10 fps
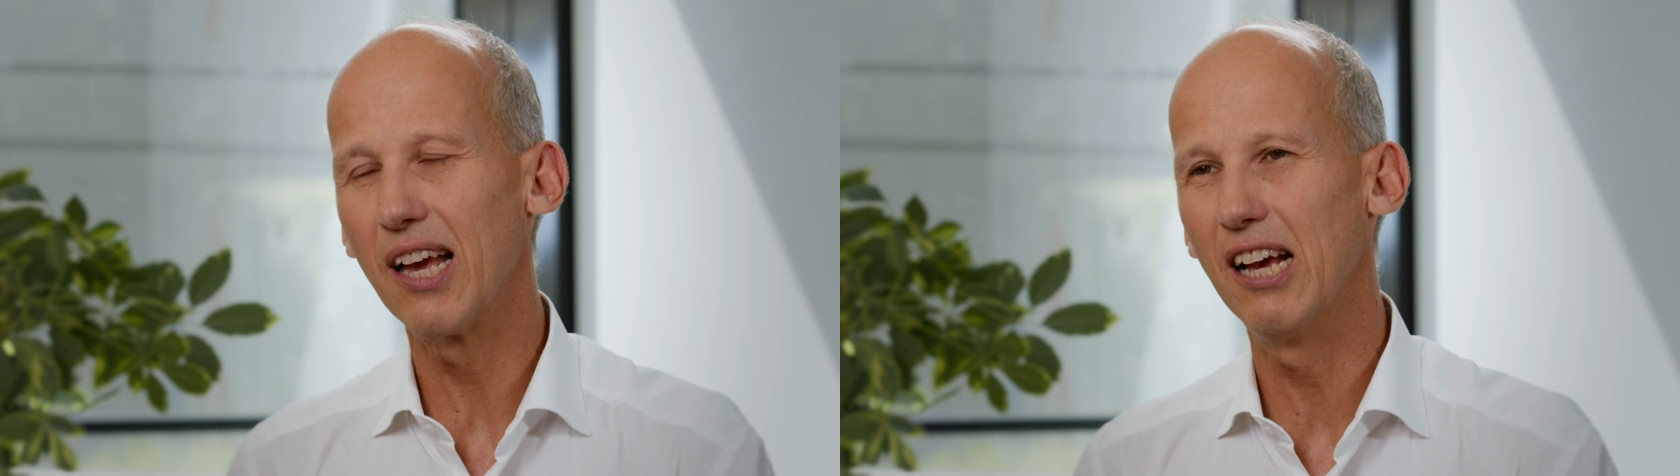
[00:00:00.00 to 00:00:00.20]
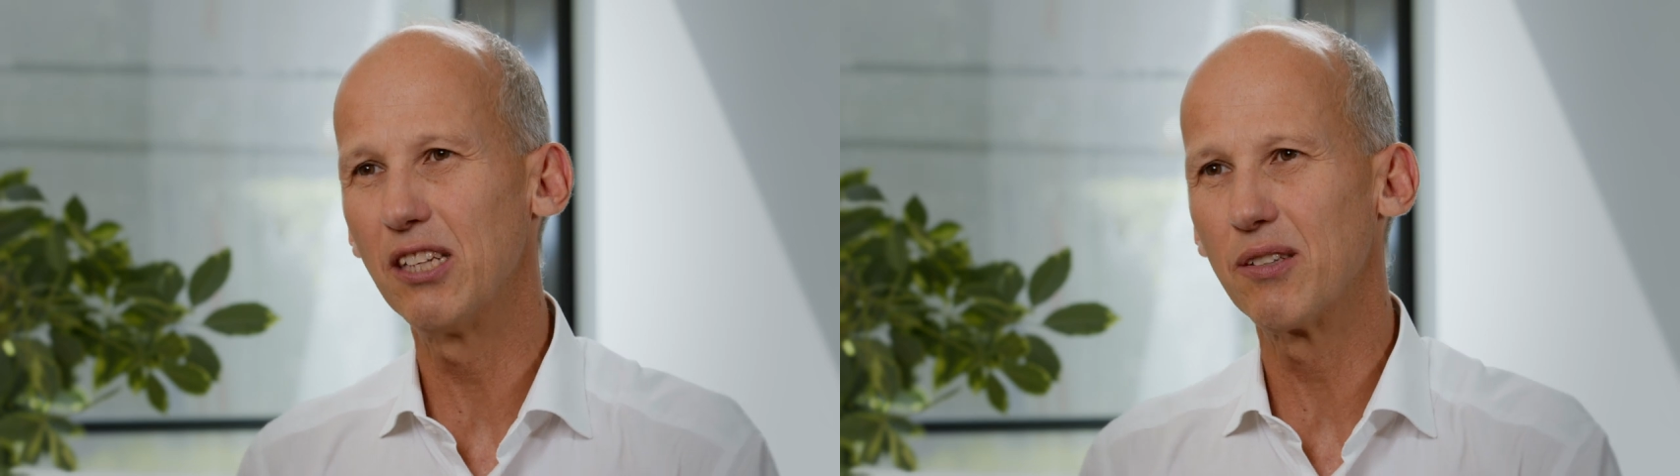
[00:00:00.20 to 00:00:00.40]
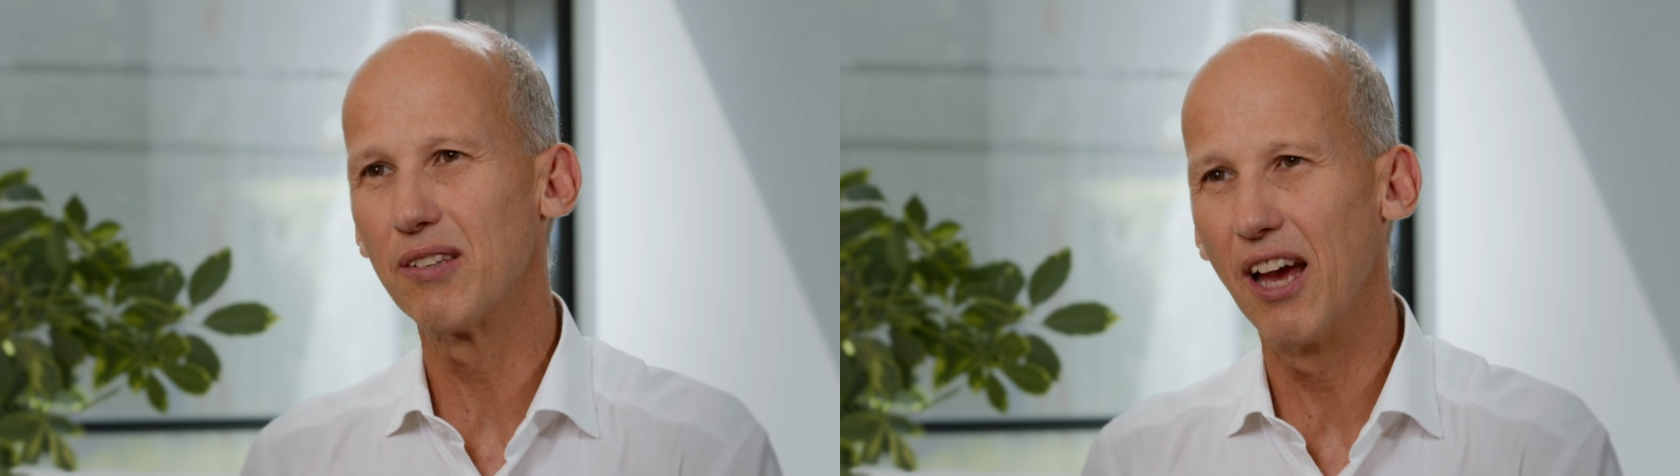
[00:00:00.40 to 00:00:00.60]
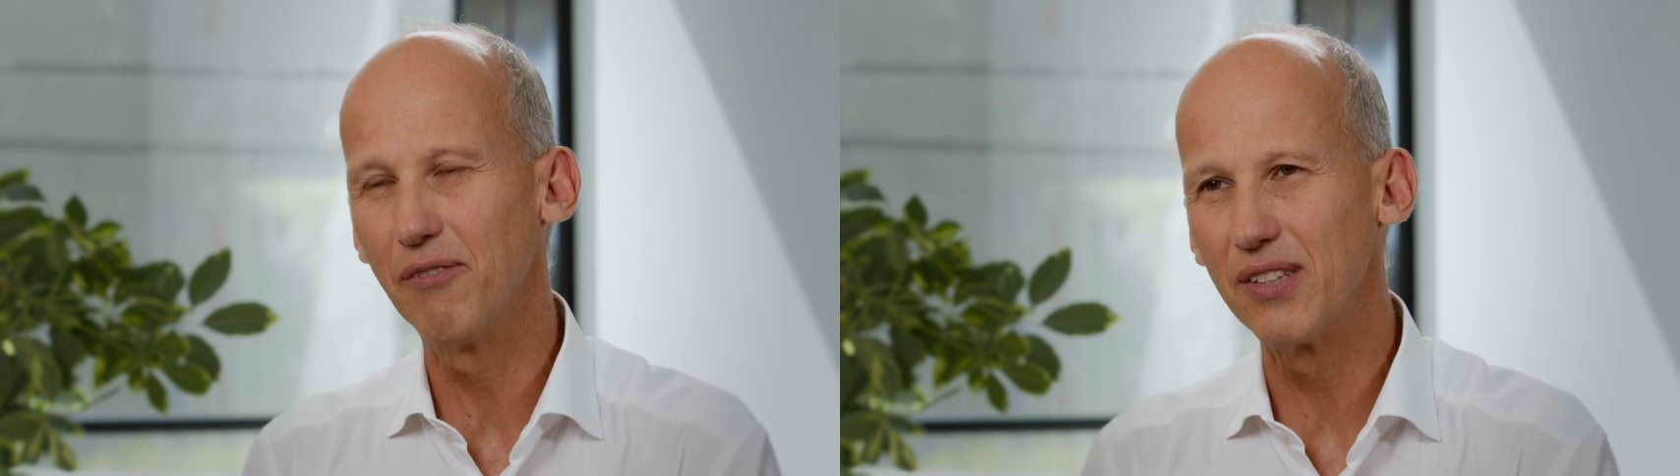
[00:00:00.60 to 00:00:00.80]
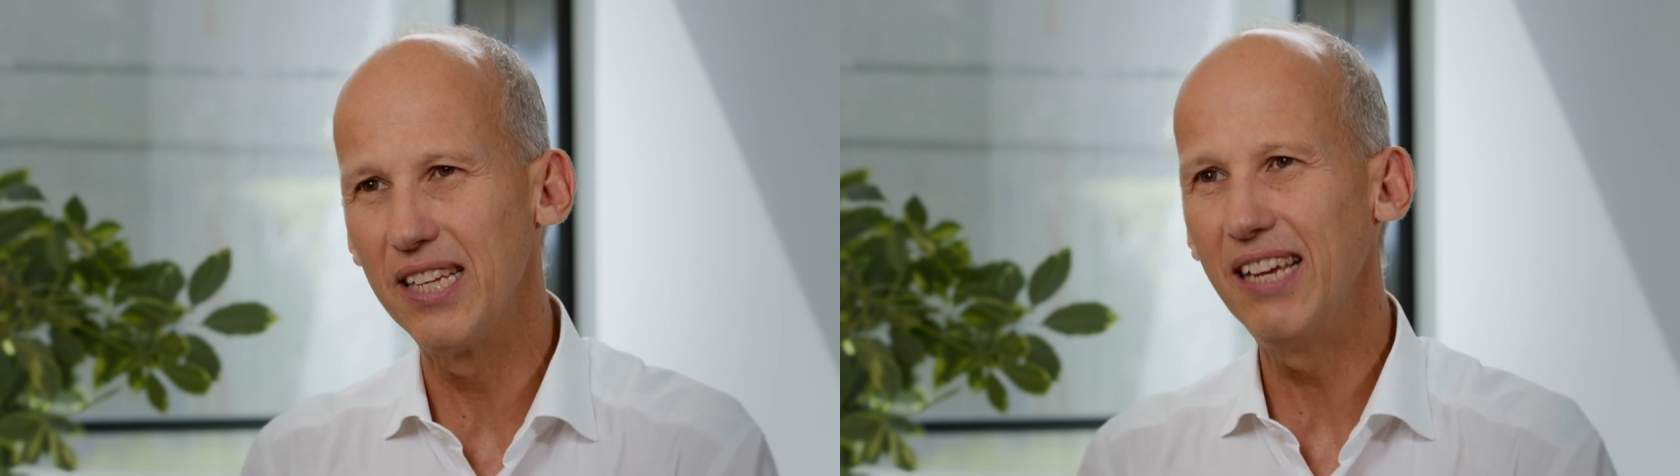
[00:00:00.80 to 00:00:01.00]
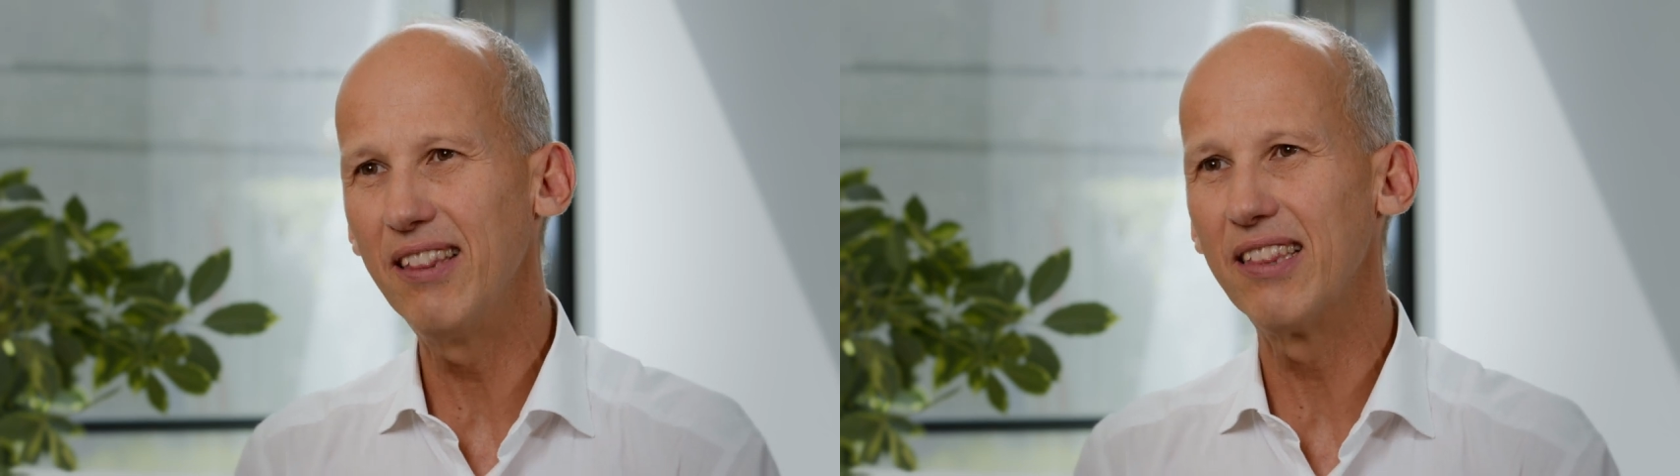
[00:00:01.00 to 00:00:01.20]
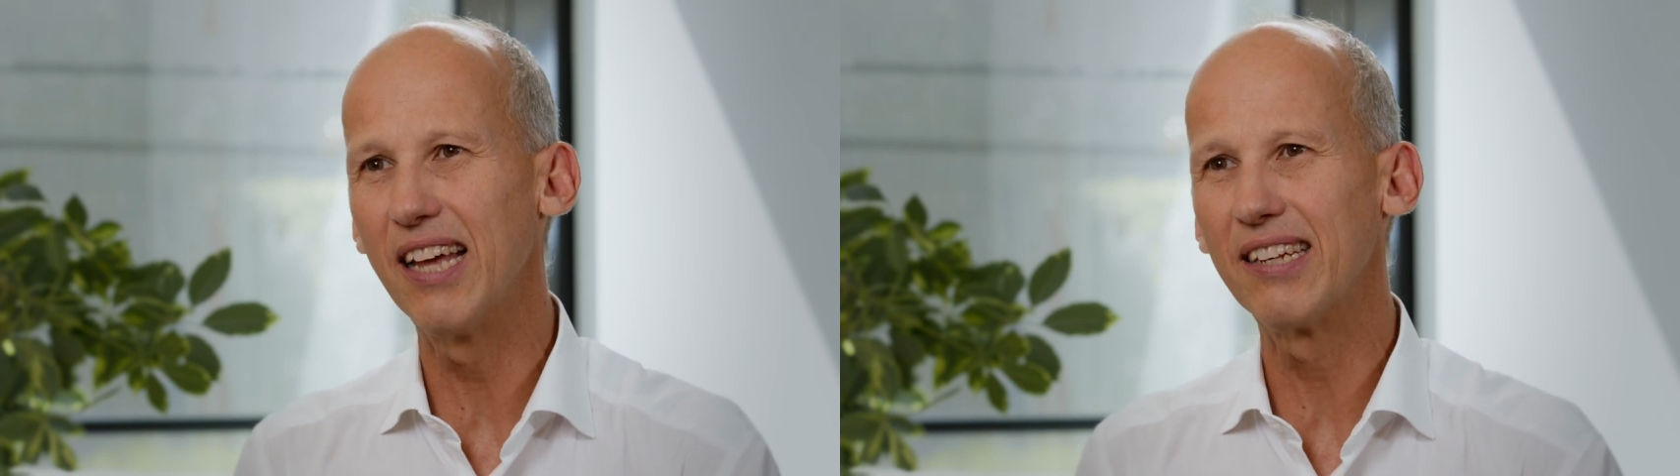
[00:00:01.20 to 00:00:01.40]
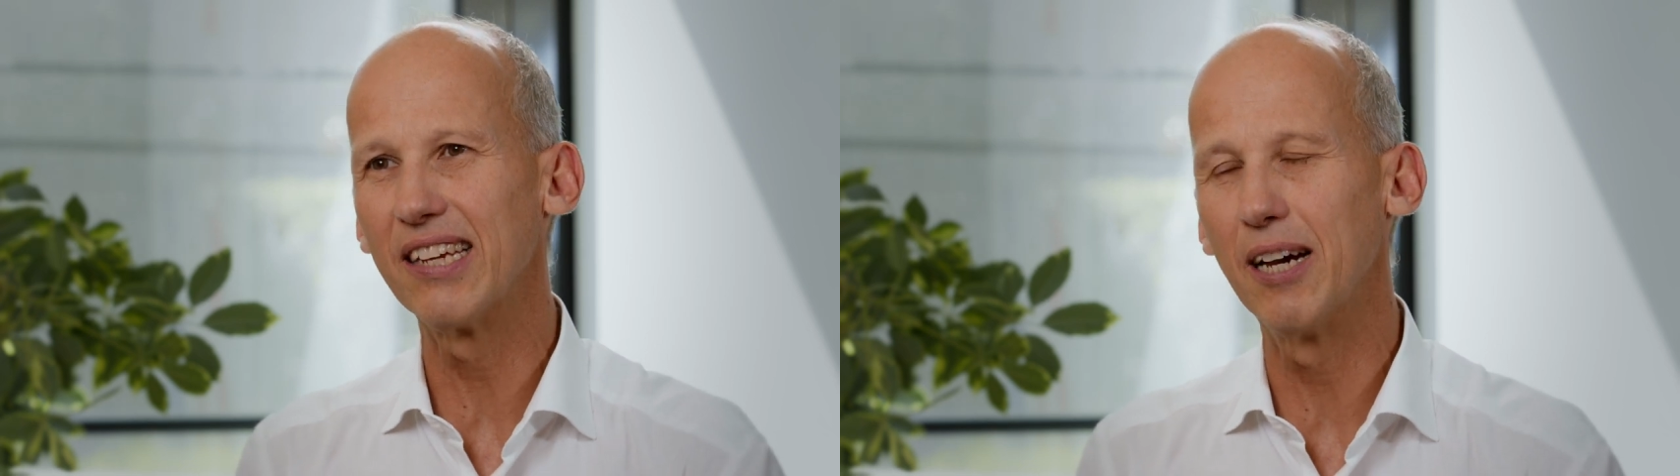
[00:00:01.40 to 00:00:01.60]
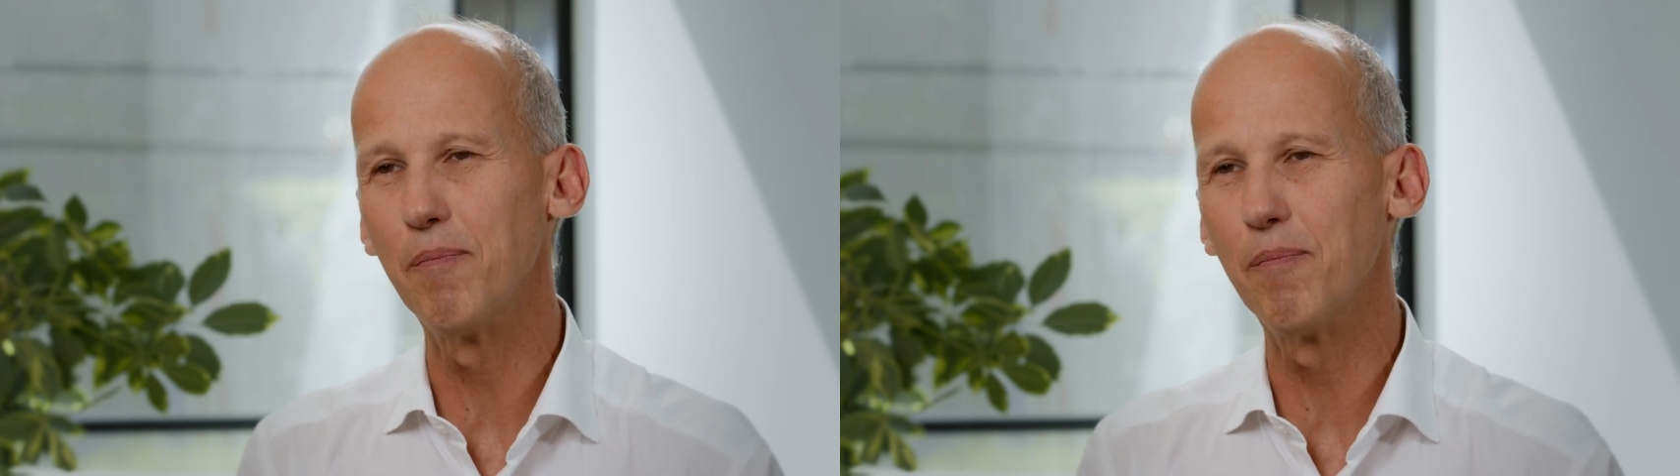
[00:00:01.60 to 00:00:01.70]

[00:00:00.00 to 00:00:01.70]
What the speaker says: have seen that